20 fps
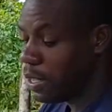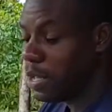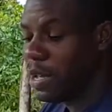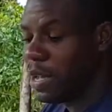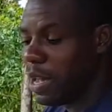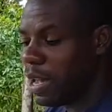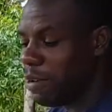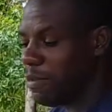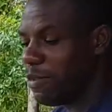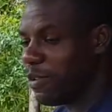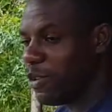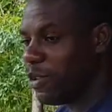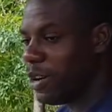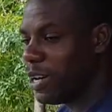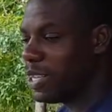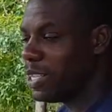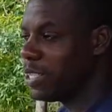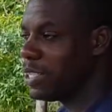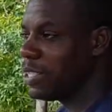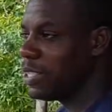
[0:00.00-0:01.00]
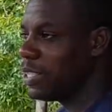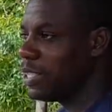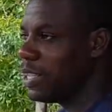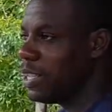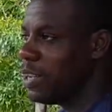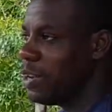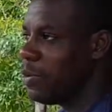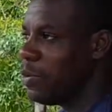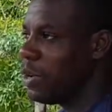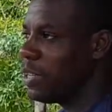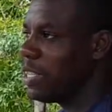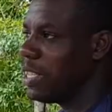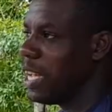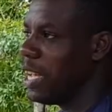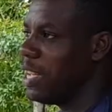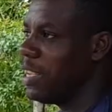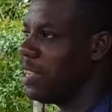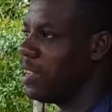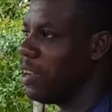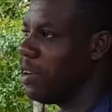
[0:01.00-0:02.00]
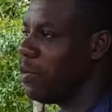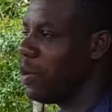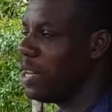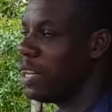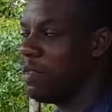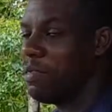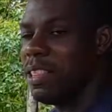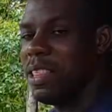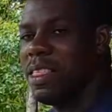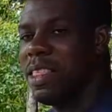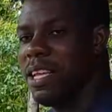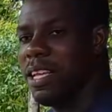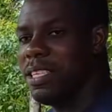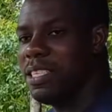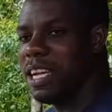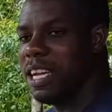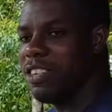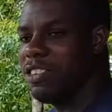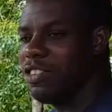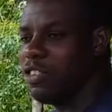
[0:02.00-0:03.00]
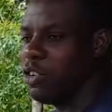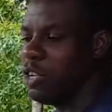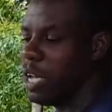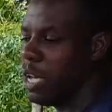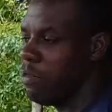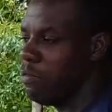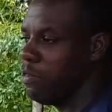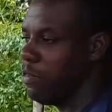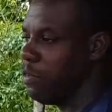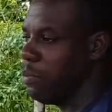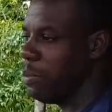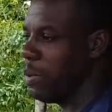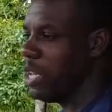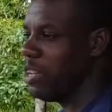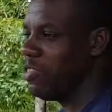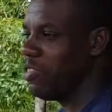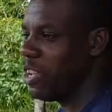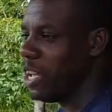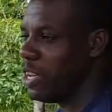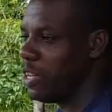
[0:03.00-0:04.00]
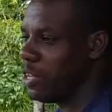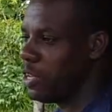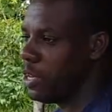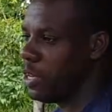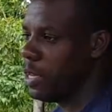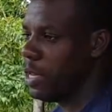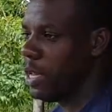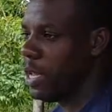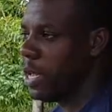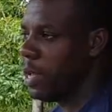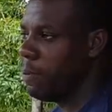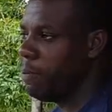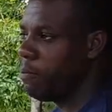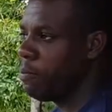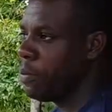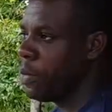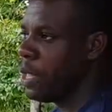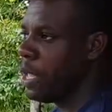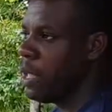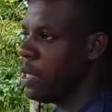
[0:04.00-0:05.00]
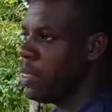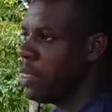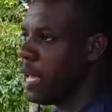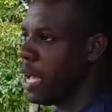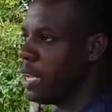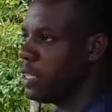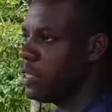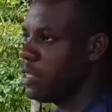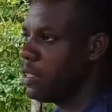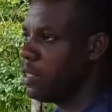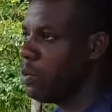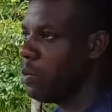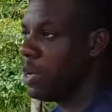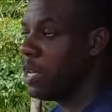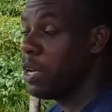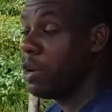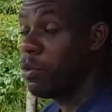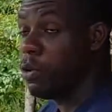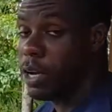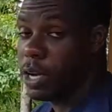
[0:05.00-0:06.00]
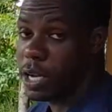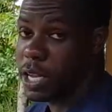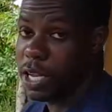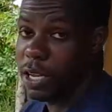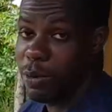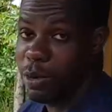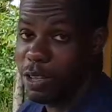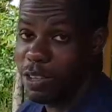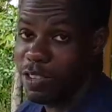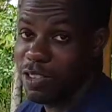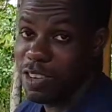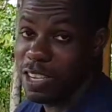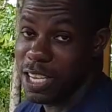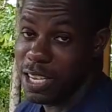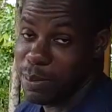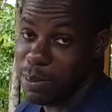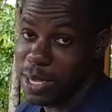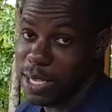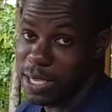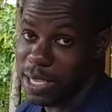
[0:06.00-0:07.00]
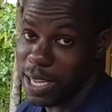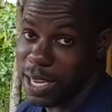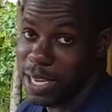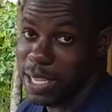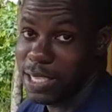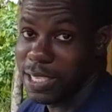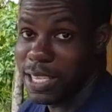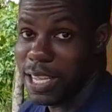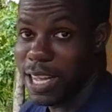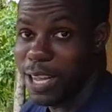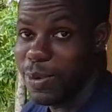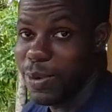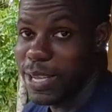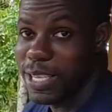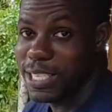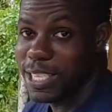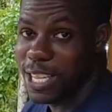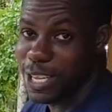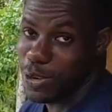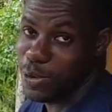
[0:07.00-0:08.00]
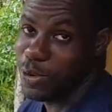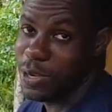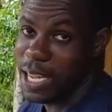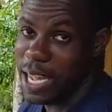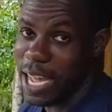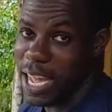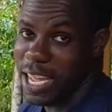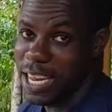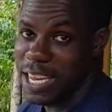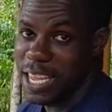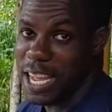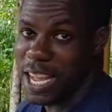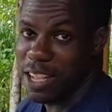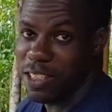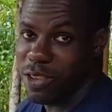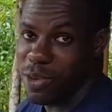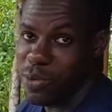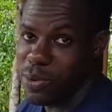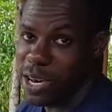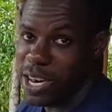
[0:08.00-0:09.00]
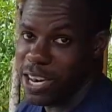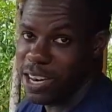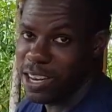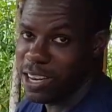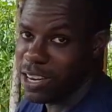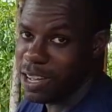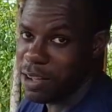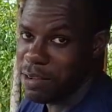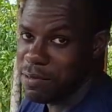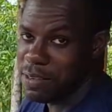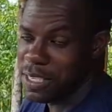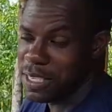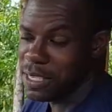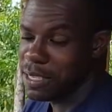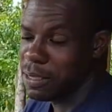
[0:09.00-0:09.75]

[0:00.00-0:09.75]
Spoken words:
Of course, one of the things I should have mentioned earlier, that when you're working with sheet metal, it's always a good idea to wear gloves.